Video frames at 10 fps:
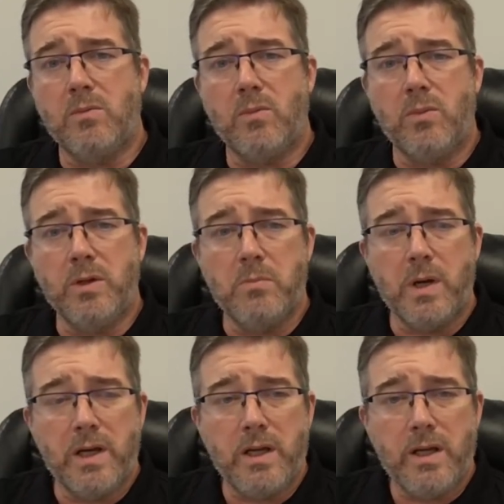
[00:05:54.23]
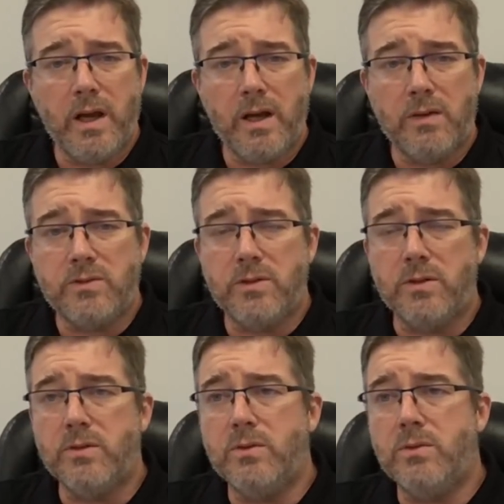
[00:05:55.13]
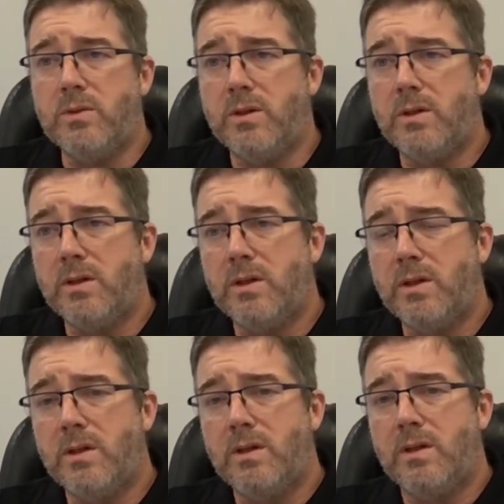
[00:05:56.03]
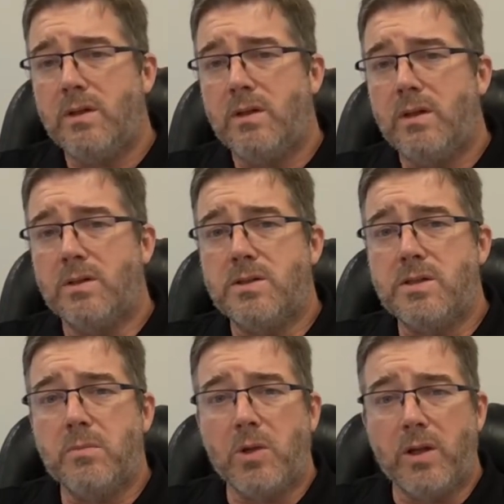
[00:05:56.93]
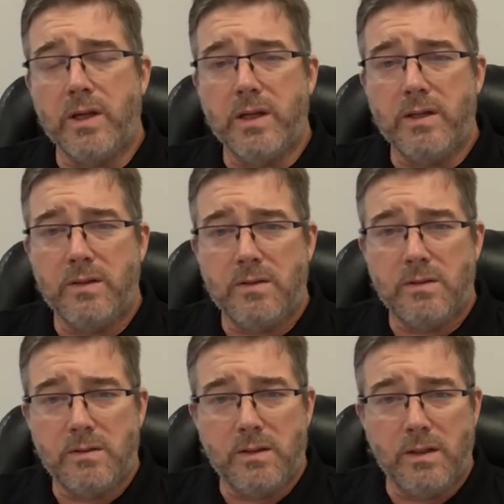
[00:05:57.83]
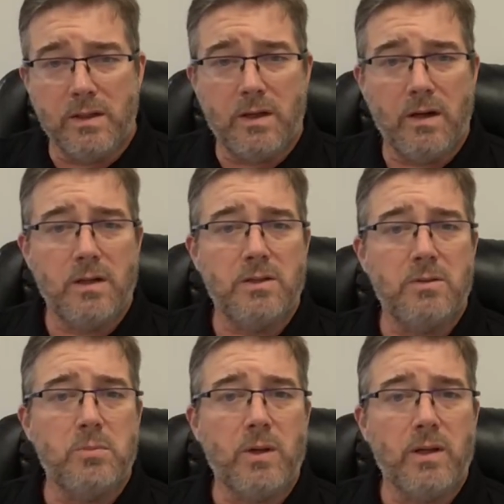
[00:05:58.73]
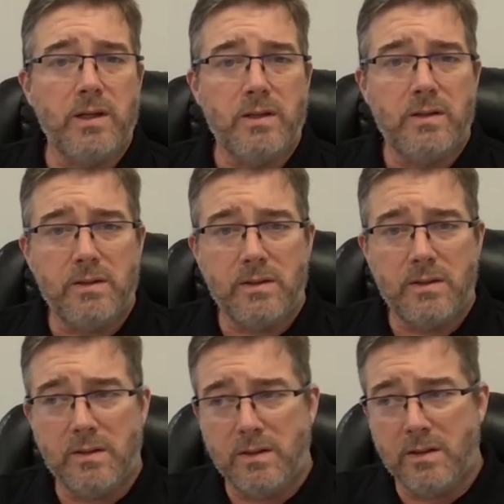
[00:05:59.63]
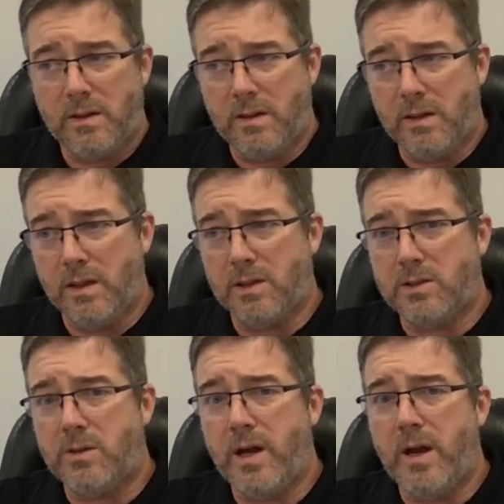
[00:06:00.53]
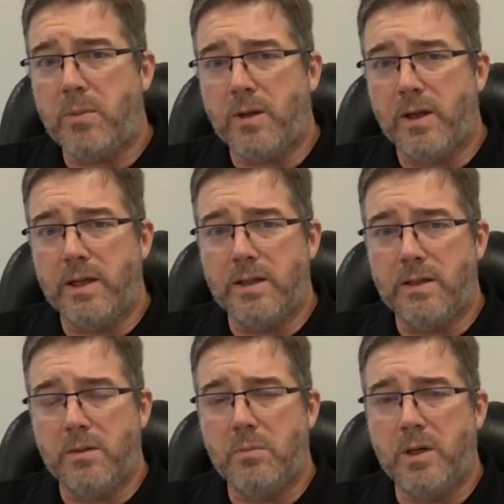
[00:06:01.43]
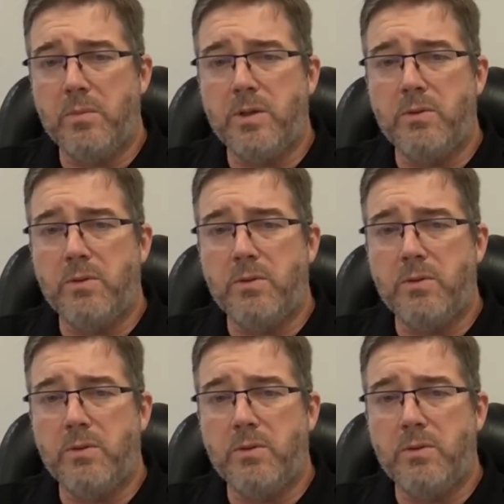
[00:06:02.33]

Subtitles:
We may have to assimilate and contemplate and extrapolate and maybe